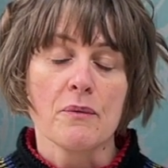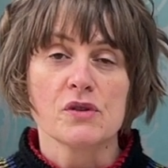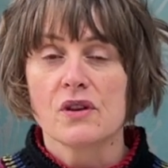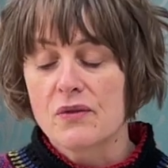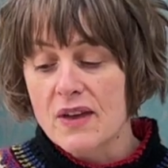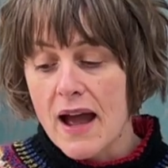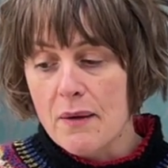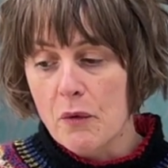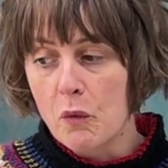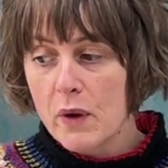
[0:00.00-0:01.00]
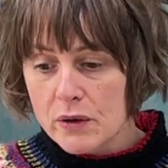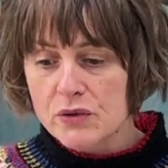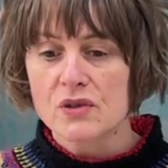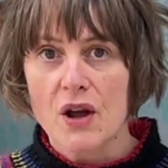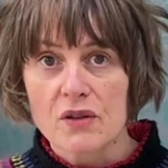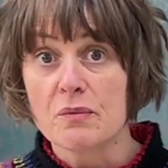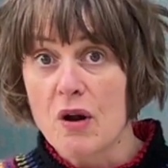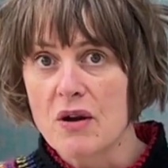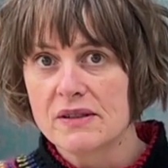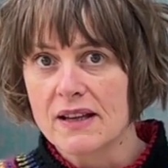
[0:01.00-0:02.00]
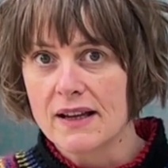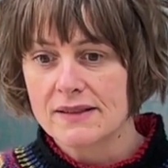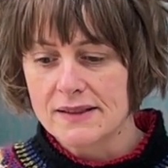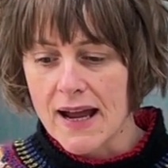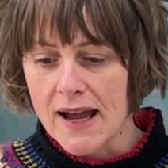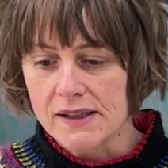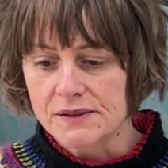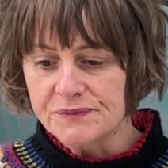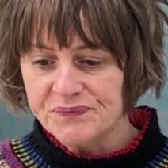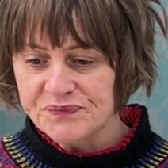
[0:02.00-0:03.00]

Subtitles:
So that will slow the process down.